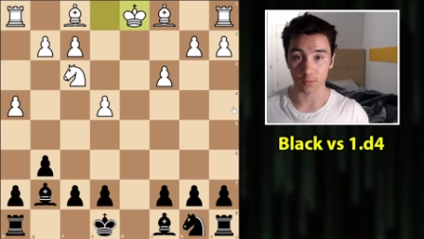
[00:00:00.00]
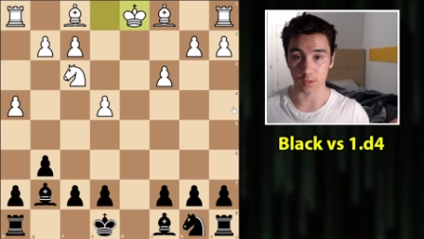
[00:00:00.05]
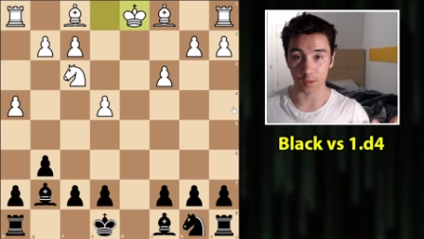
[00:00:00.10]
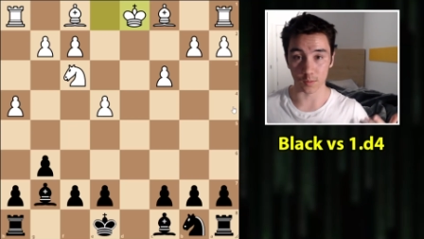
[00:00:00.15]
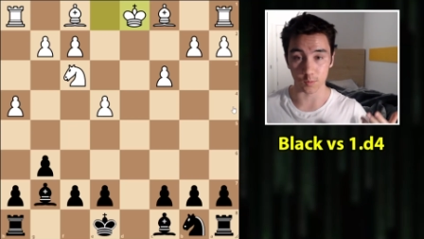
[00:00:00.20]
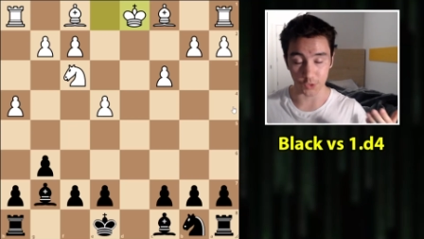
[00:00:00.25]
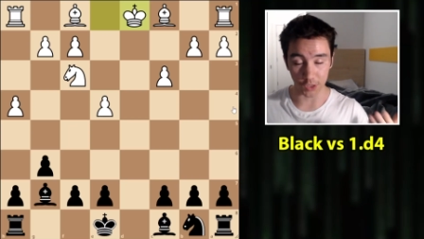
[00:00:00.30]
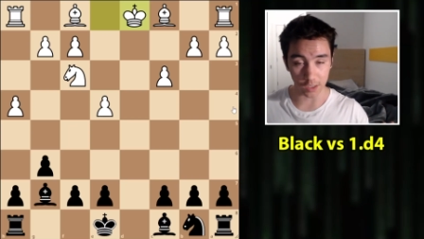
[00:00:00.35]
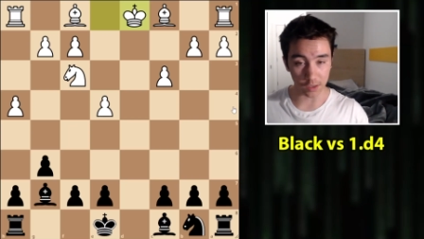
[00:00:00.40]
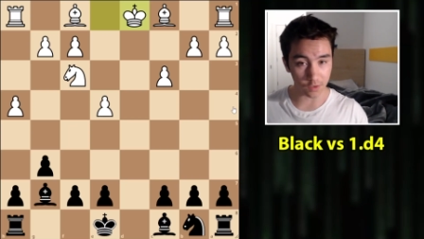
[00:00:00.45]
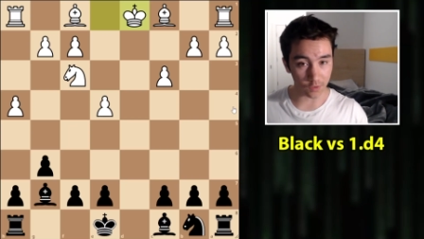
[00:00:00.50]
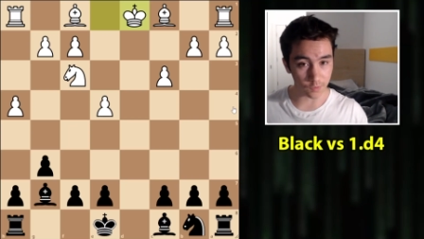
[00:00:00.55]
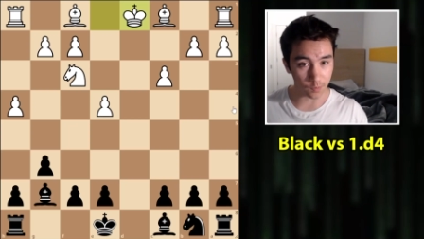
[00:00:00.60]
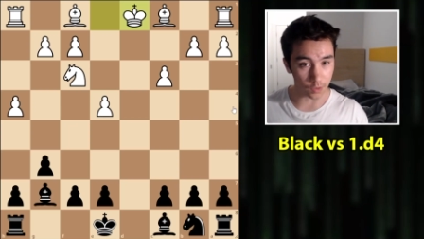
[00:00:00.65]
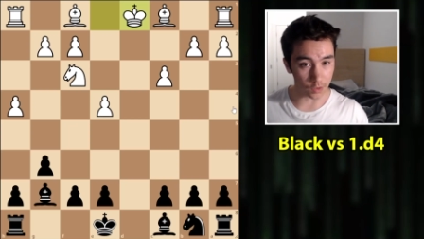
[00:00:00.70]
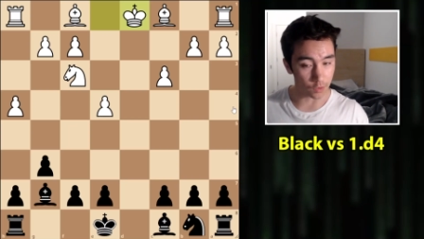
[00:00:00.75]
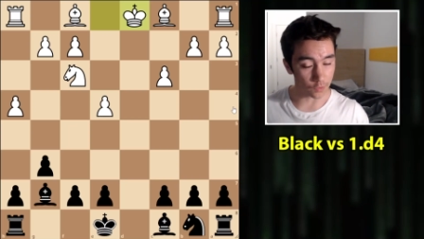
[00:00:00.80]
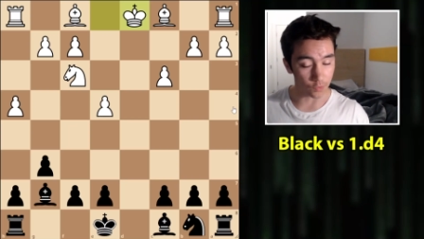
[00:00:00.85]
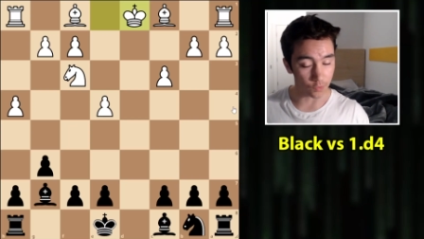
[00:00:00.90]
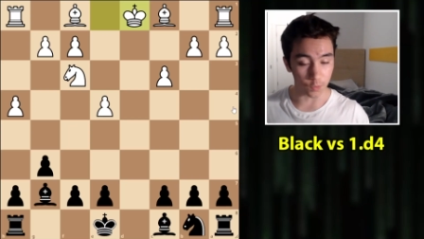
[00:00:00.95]
objective
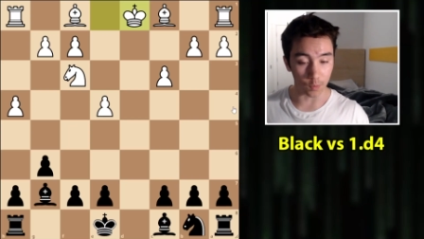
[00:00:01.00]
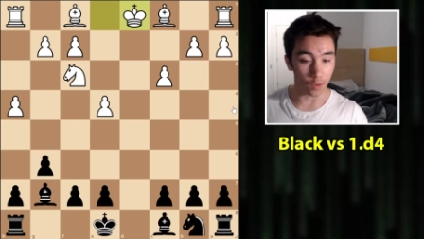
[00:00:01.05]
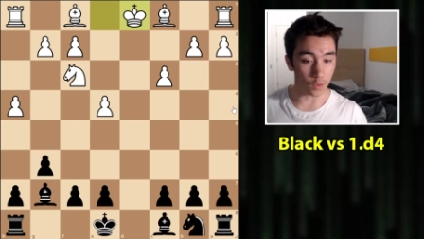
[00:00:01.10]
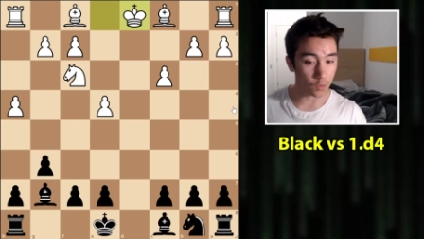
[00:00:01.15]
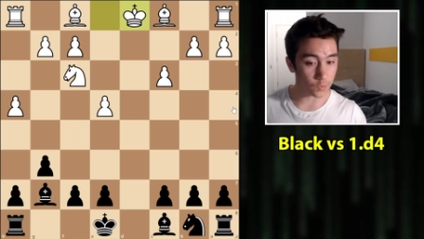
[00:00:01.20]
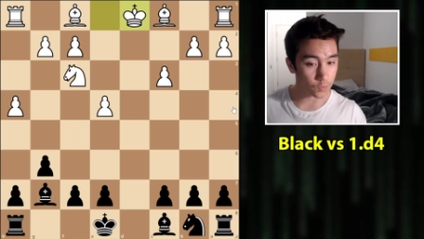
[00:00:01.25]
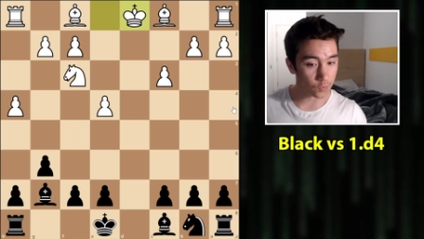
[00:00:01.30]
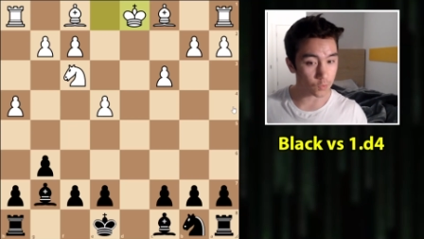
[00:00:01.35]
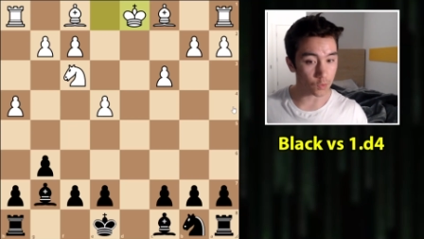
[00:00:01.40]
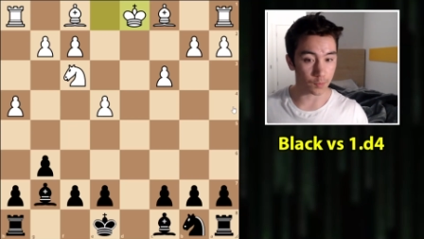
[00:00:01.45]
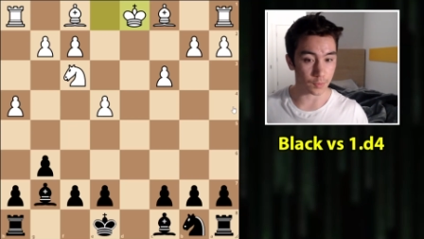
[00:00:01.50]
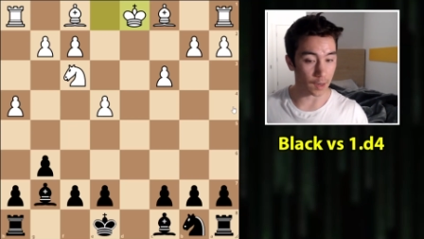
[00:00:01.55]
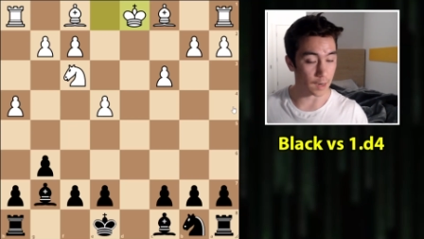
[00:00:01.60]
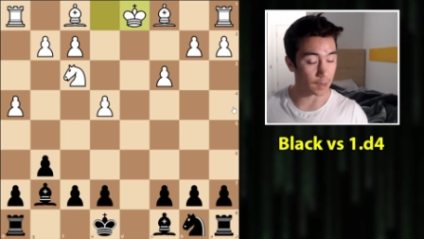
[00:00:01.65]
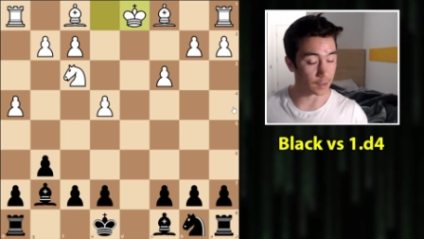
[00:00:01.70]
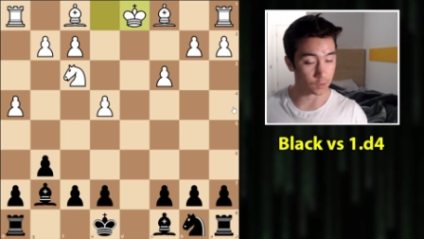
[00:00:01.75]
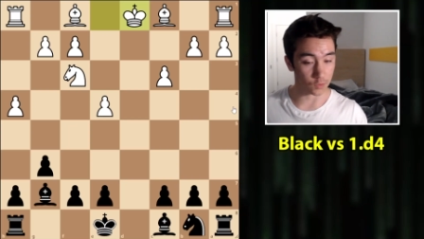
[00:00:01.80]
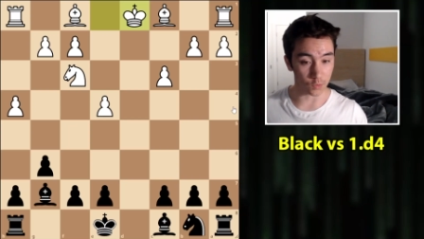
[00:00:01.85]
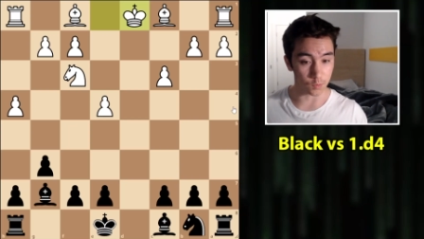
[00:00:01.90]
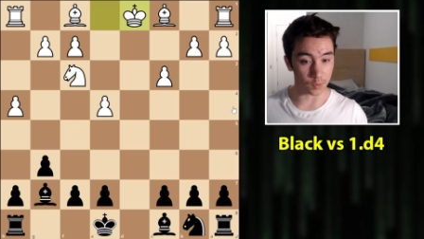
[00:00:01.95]
point of view but also a
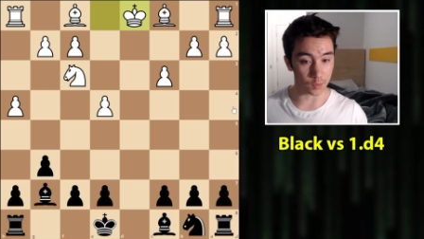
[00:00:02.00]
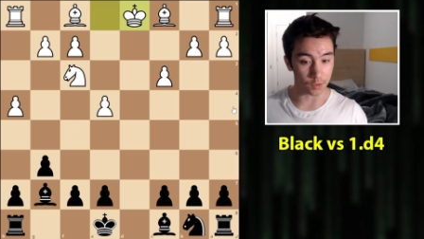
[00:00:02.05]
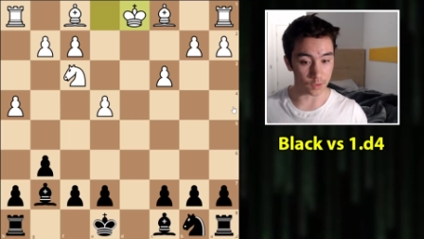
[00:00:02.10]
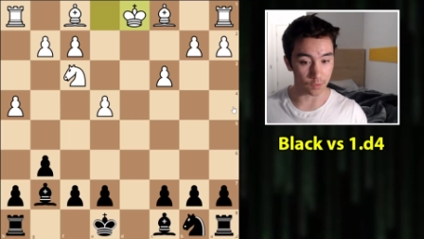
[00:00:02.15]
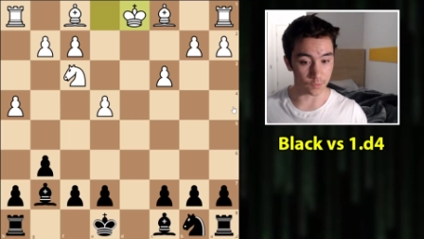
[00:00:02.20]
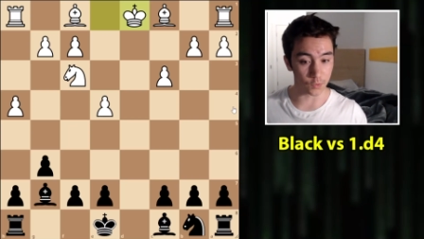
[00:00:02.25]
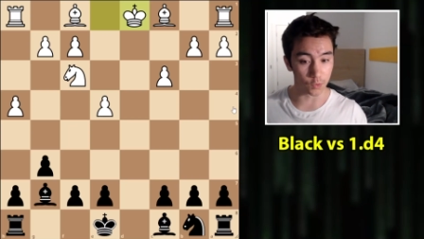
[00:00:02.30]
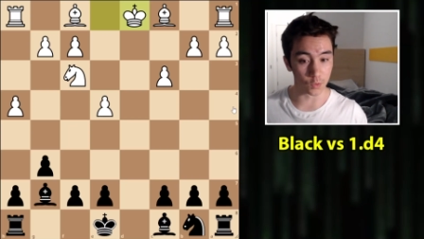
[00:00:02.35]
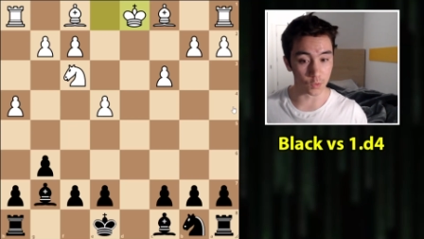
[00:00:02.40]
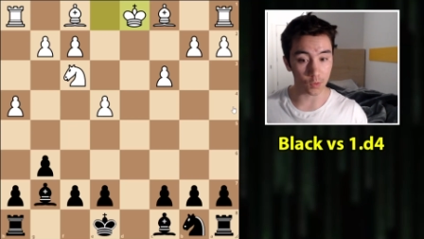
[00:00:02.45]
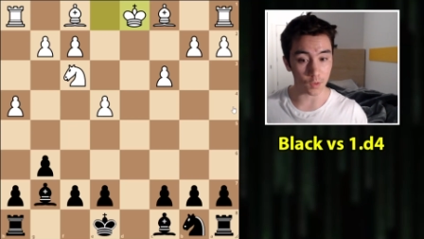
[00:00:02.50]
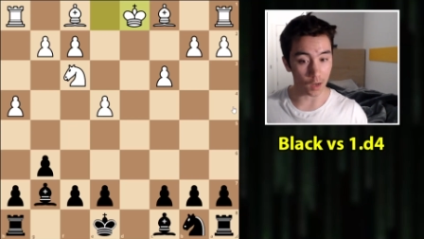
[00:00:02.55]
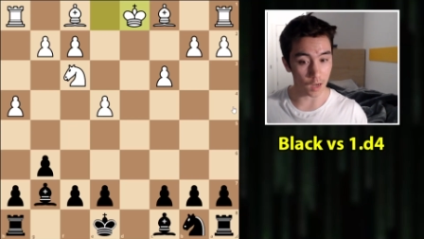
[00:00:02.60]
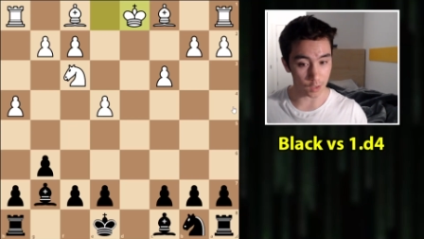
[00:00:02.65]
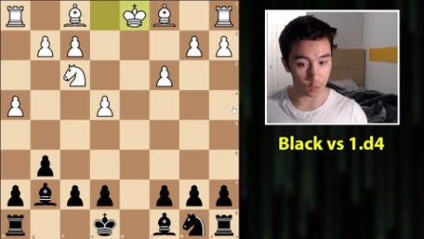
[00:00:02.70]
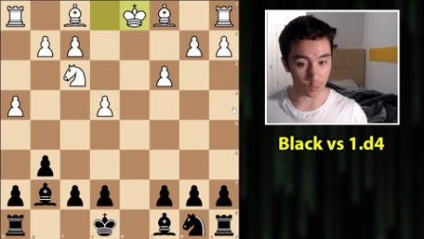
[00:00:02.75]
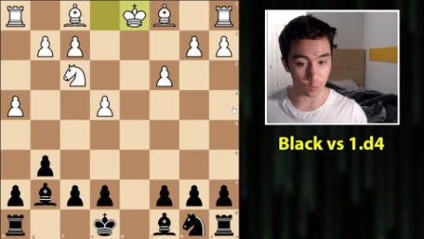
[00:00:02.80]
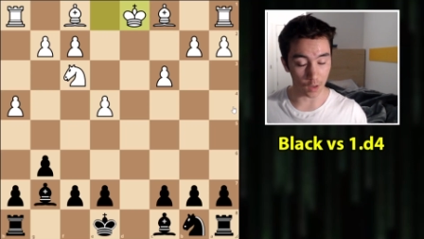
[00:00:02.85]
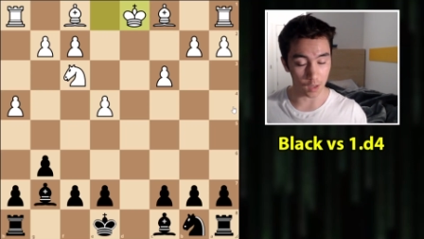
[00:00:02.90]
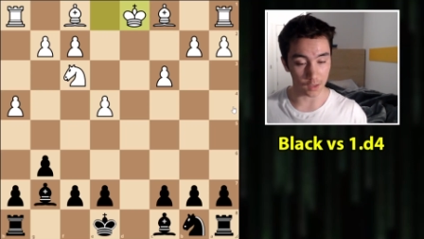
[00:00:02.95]
practical point of view, I
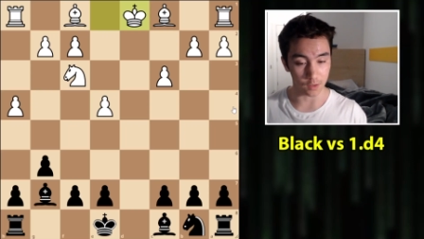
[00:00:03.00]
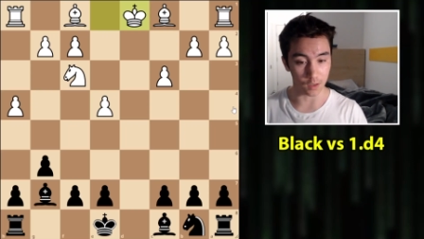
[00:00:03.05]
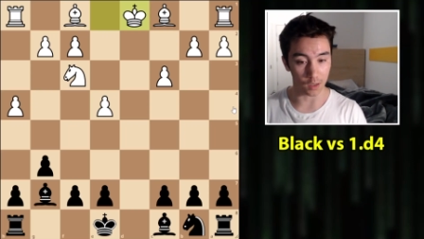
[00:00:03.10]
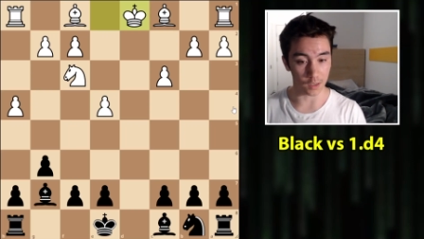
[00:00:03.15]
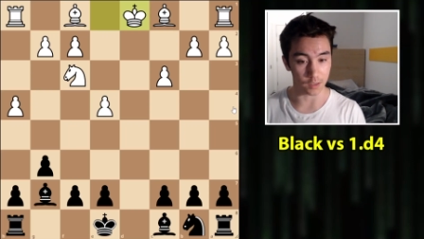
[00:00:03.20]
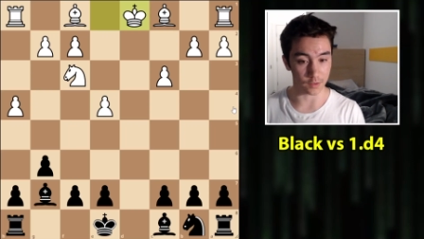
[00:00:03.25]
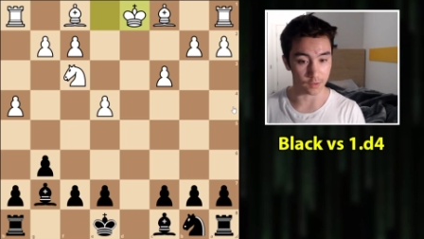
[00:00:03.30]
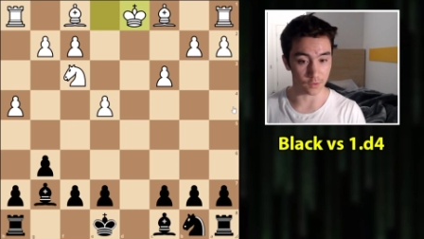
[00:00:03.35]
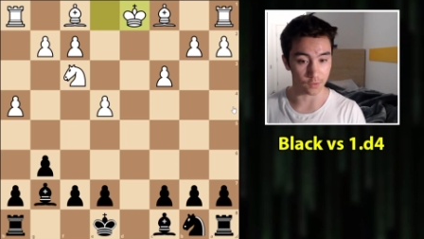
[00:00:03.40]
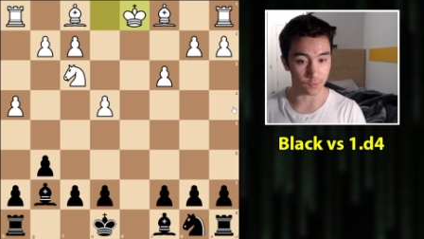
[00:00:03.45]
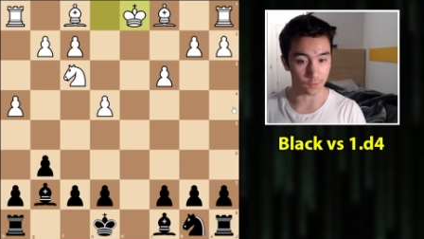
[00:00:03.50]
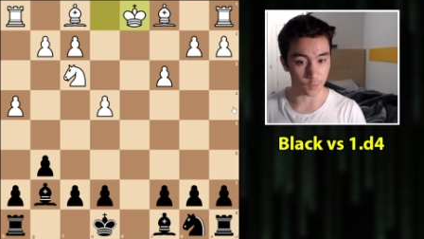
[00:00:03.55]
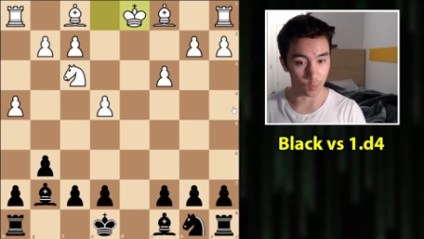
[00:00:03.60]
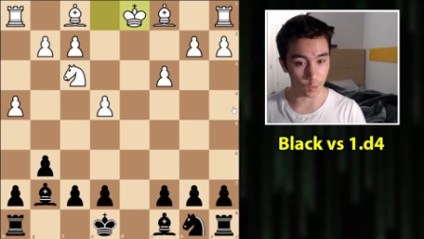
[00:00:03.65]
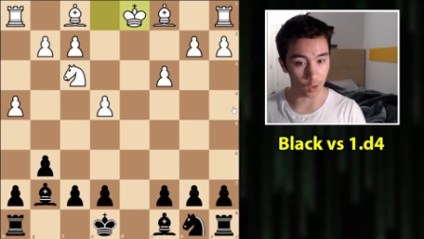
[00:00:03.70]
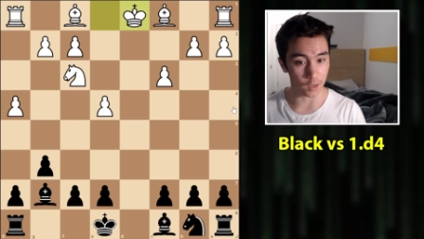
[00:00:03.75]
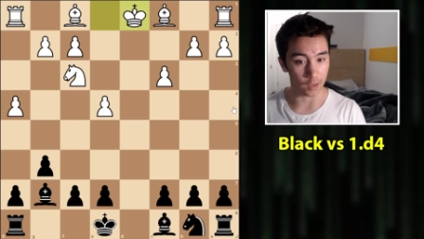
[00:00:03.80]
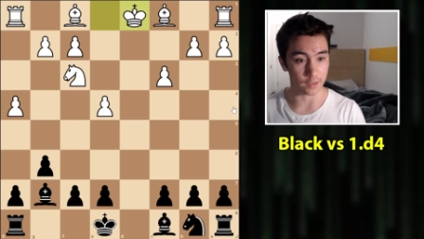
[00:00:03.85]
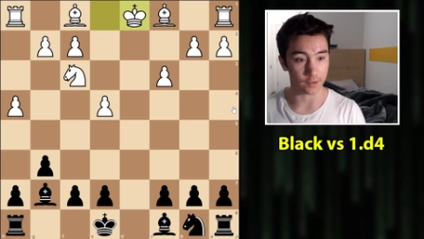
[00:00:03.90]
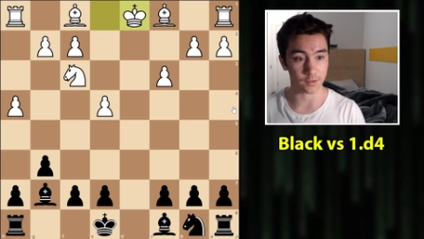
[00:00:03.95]
quite like this for
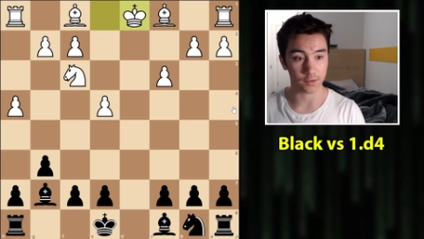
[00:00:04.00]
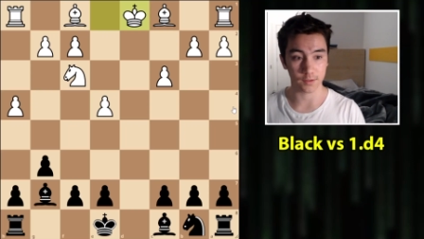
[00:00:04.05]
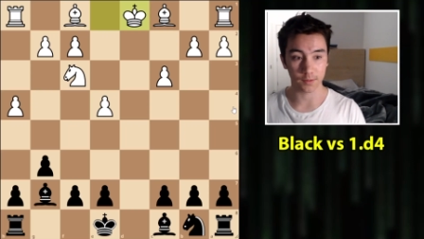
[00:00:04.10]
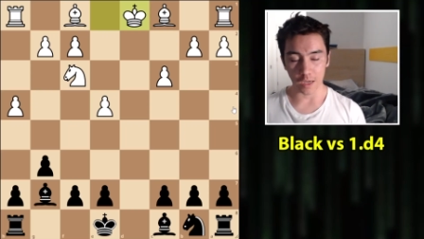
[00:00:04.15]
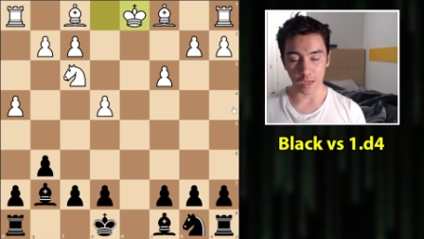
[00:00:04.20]
white.